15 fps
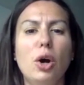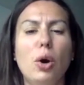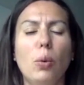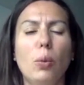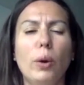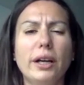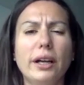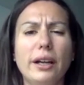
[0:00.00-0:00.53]

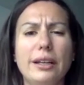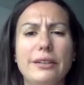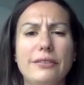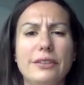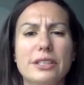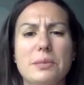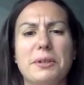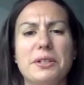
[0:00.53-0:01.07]
what kind of
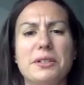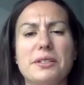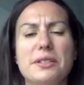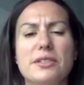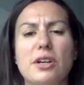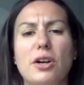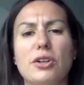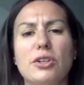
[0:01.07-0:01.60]
experiences
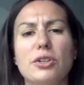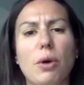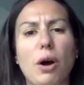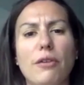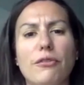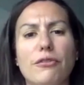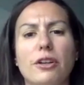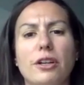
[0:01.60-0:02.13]
are you
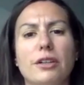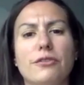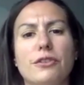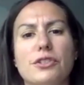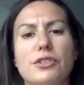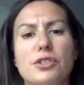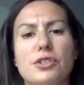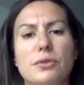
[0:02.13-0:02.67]
offering for
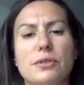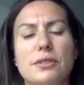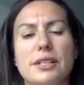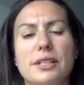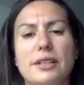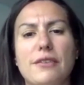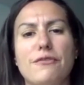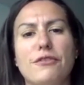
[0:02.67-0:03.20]
students at
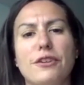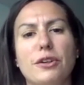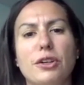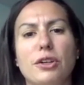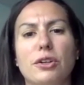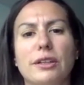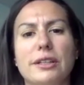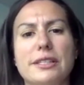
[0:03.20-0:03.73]
that very
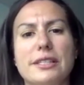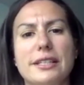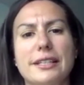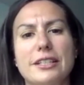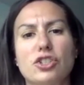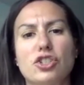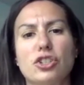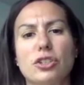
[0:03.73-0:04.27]
early
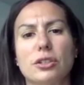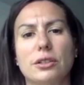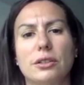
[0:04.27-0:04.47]
stage?